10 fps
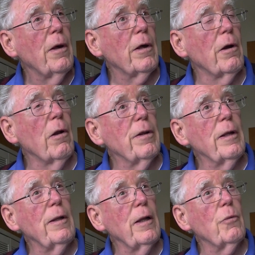and all
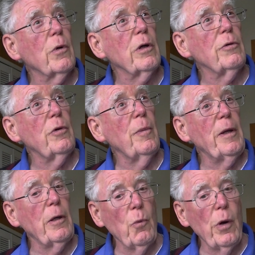these things were
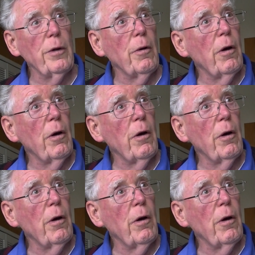contributing one